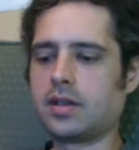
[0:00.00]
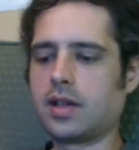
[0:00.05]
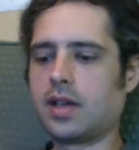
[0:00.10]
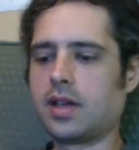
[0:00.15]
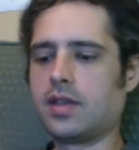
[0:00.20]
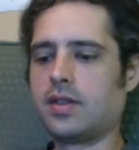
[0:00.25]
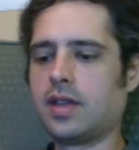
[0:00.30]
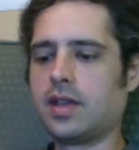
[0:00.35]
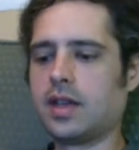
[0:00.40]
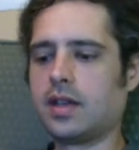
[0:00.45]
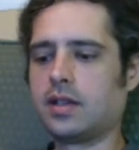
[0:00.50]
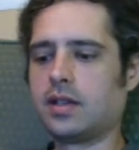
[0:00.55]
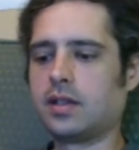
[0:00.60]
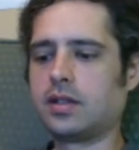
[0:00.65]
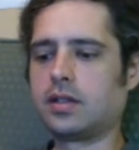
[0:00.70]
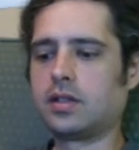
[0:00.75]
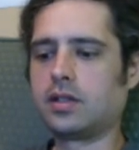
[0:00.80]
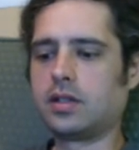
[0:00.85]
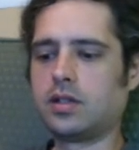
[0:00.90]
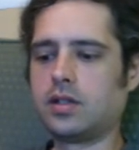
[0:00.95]
and then
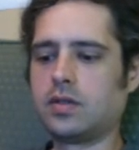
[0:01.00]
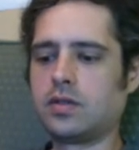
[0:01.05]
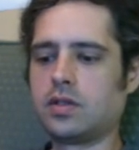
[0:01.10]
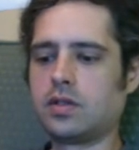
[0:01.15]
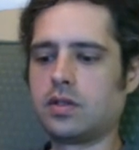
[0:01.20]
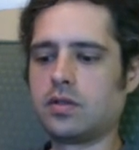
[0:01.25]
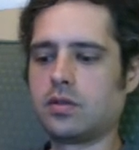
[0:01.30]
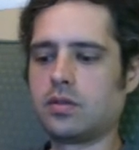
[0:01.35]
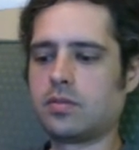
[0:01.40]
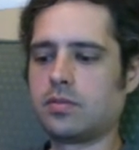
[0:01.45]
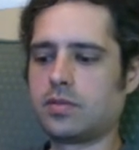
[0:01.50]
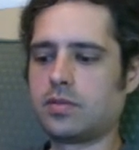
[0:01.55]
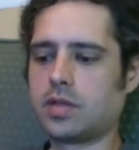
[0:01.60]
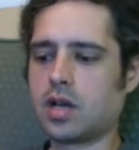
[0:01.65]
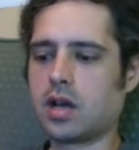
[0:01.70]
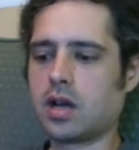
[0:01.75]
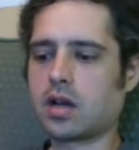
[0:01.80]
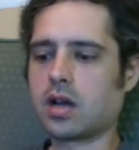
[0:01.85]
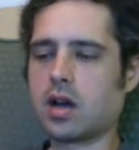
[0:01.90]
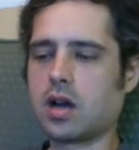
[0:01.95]

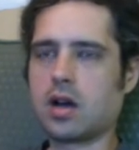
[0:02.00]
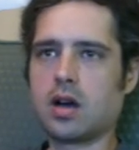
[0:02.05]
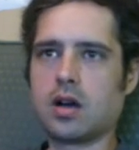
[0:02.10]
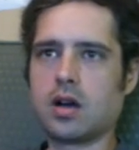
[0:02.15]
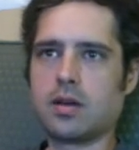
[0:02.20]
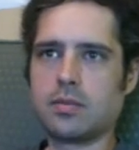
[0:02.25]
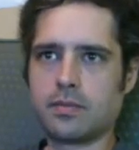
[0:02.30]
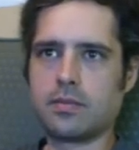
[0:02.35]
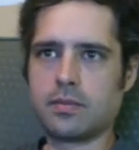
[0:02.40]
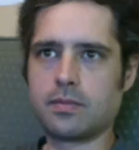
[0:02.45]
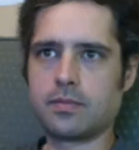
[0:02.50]
youtube.com.